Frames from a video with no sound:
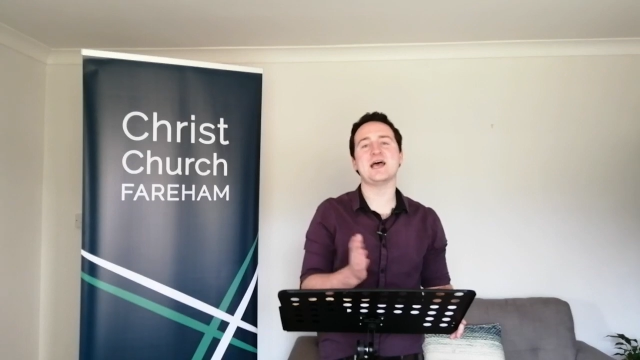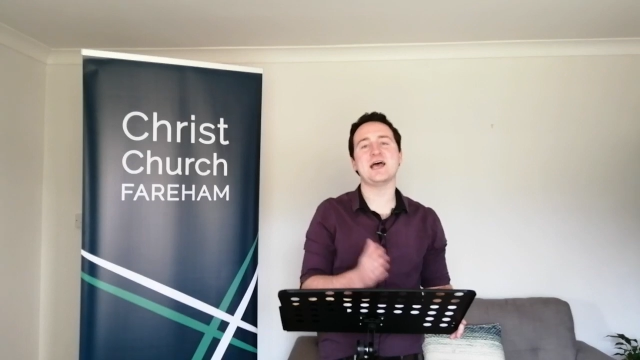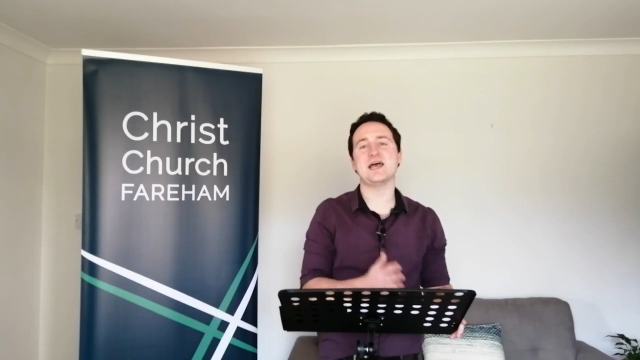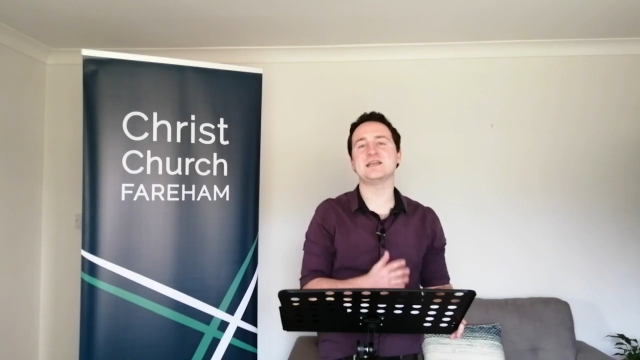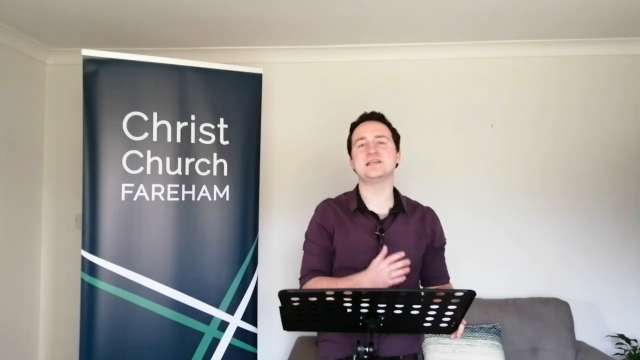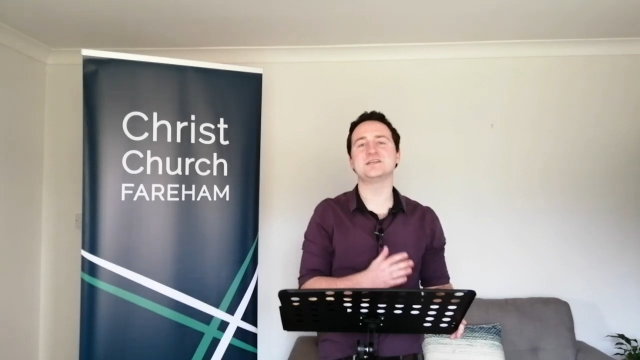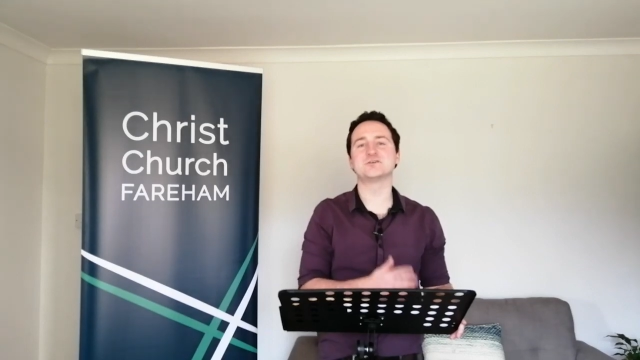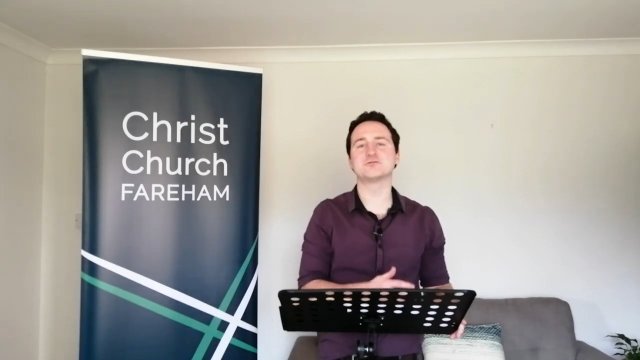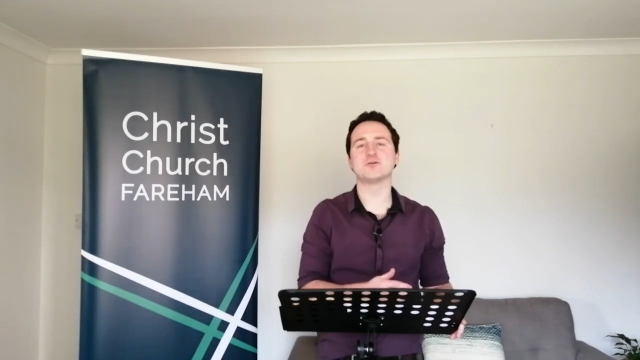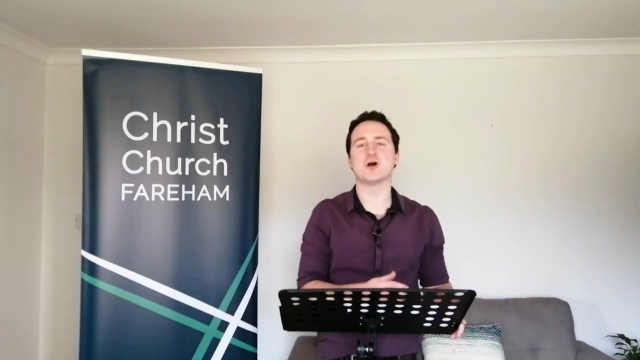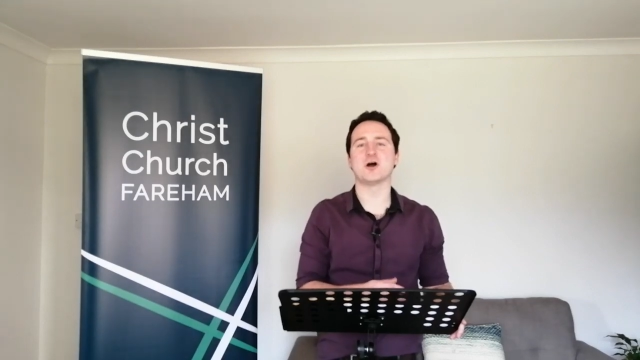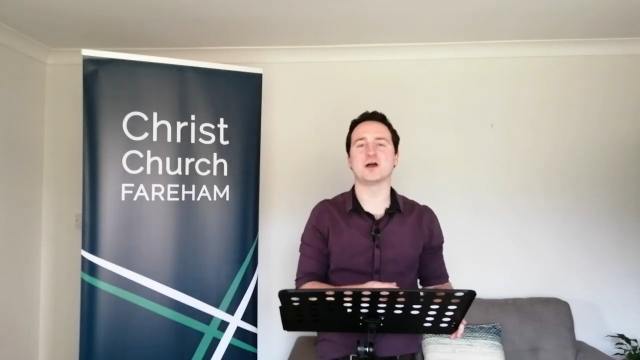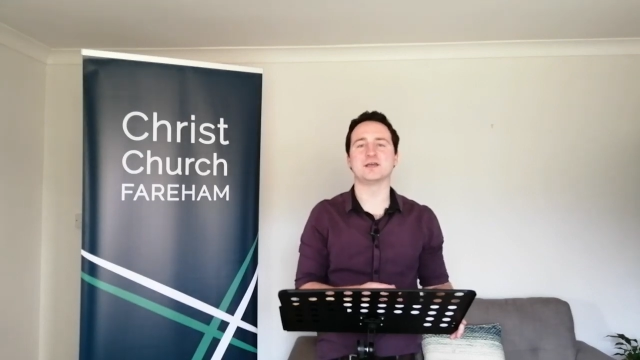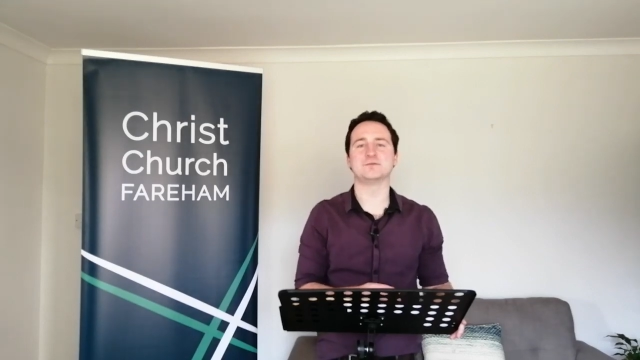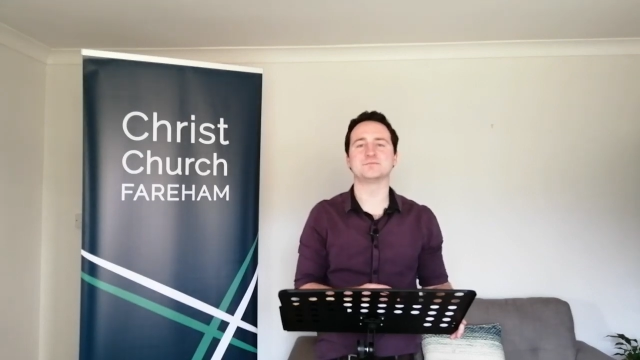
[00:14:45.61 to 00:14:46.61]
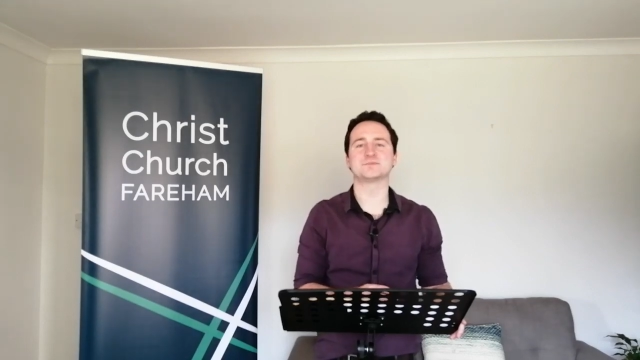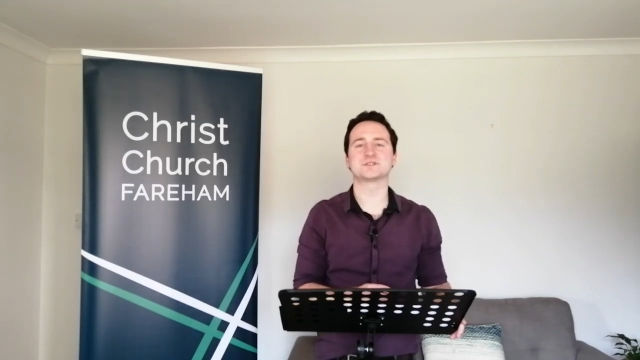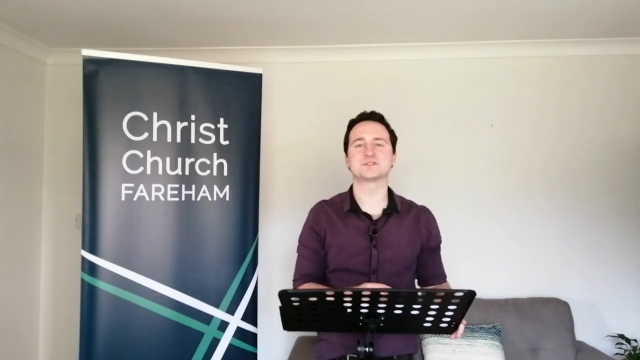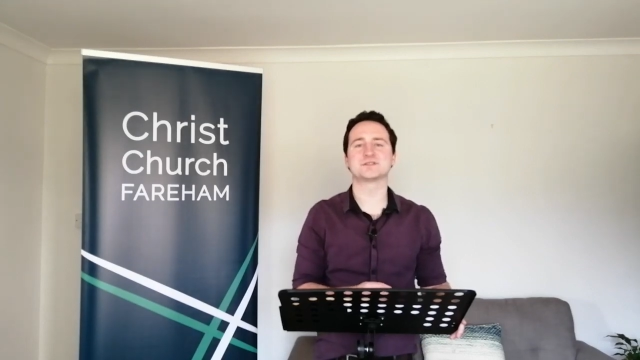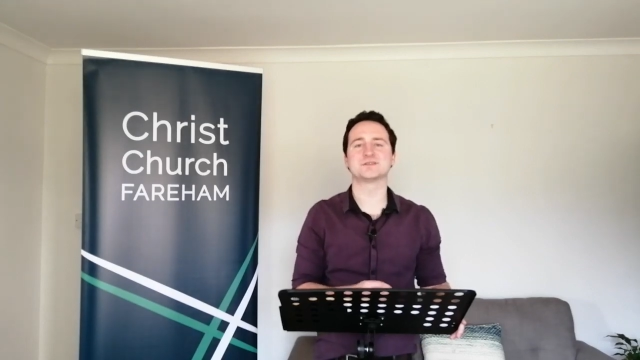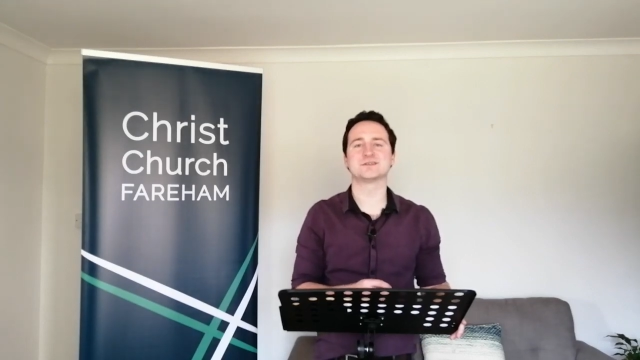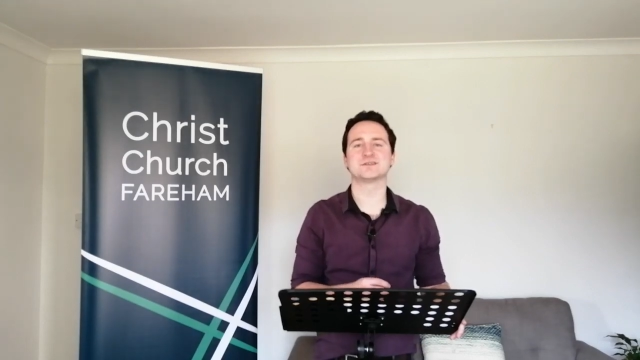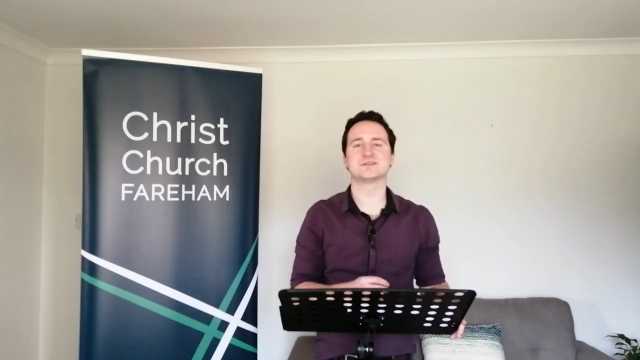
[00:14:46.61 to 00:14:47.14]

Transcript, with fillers: any crimes